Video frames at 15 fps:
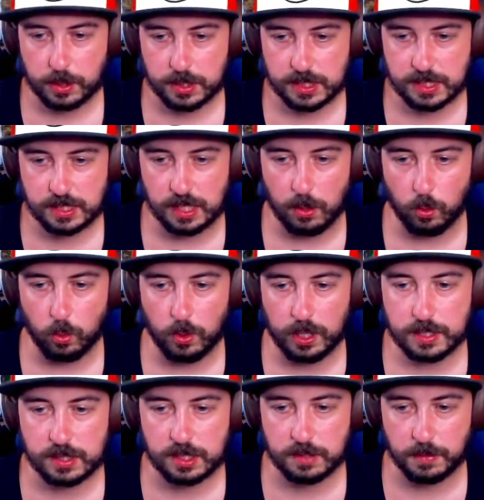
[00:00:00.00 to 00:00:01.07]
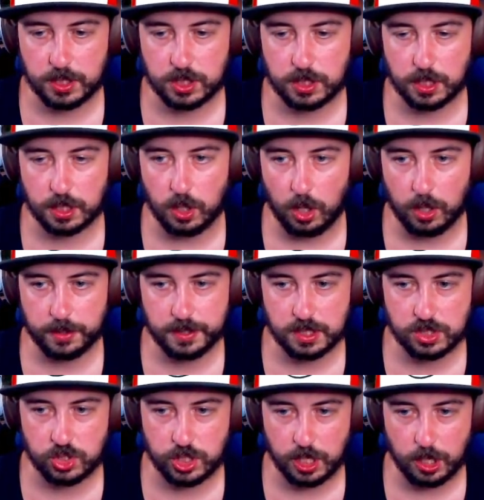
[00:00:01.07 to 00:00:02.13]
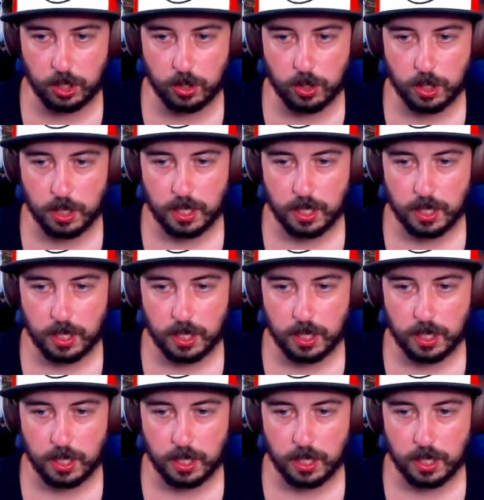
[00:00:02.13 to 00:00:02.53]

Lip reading: set 1 smudge stick on this chair.